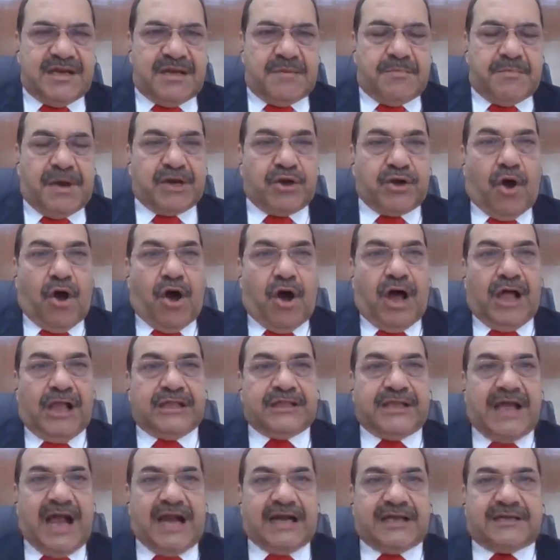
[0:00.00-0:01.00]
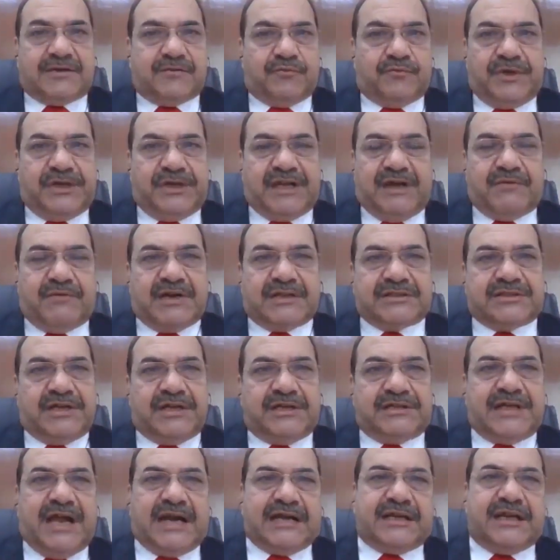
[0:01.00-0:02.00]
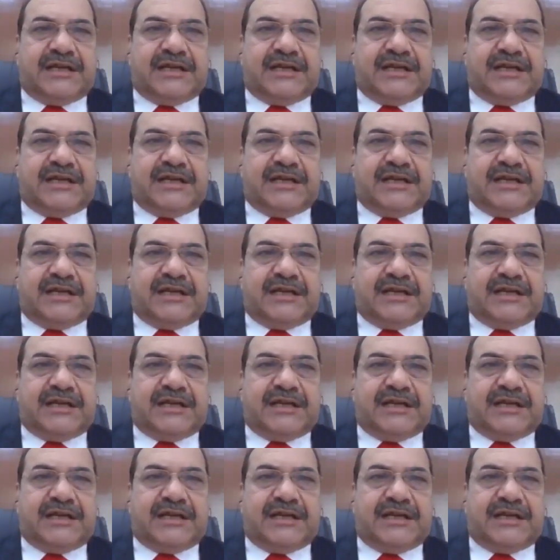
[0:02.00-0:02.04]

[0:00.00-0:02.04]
But all that, we never think that